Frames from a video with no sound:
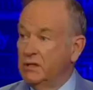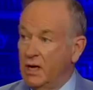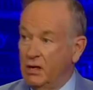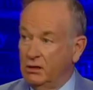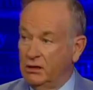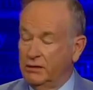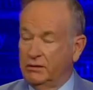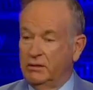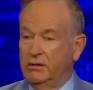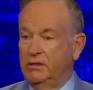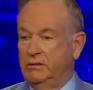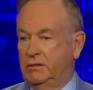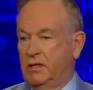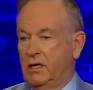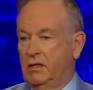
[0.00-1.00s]
now
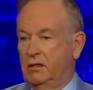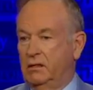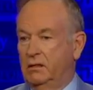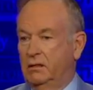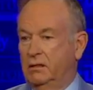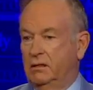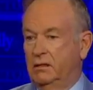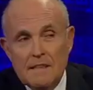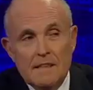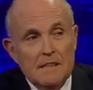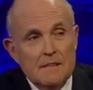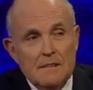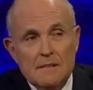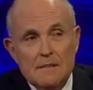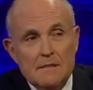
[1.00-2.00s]
elected this guy,
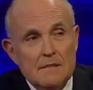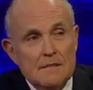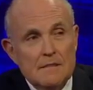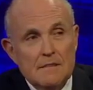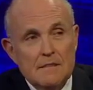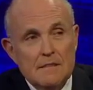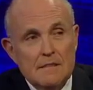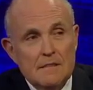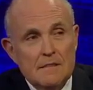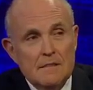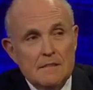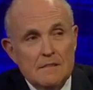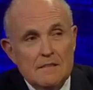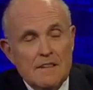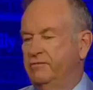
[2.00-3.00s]
who is about as
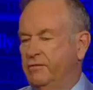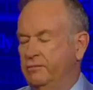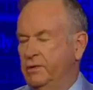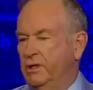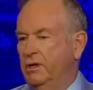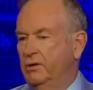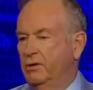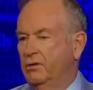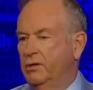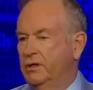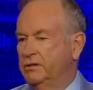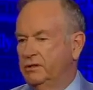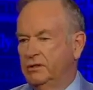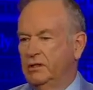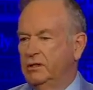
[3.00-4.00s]
opposite from
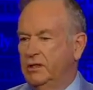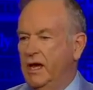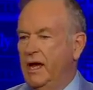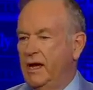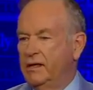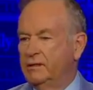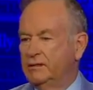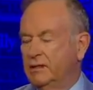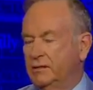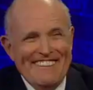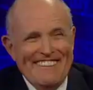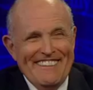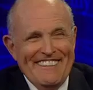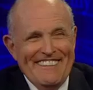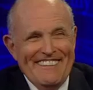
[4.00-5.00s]
you as you could get. It's
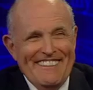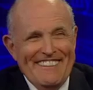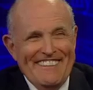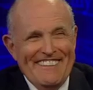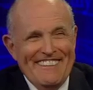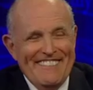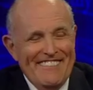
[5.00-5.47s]
like 2 different planets.